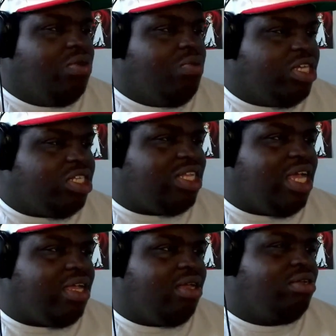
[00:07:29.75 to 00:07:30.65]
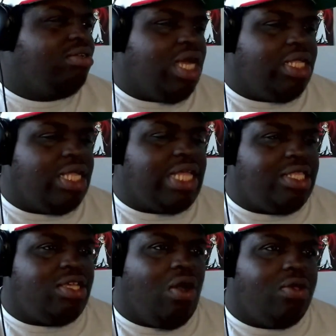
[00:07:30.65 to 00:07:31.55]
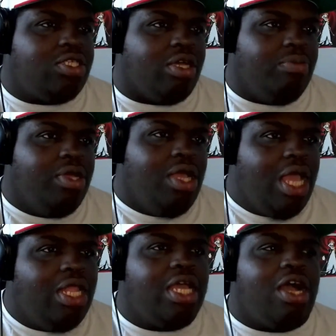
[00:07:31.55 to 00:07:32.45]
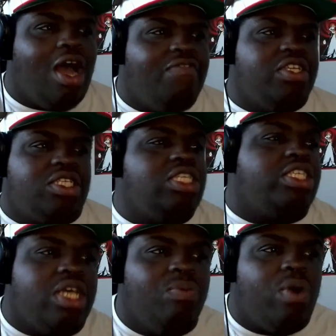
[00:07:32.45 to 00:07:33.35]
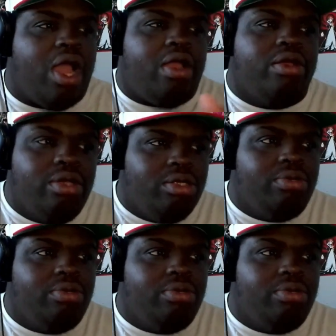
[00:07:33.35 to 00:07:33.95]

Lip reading: Which is, like, that's wholesome. And, like, obviously somewhere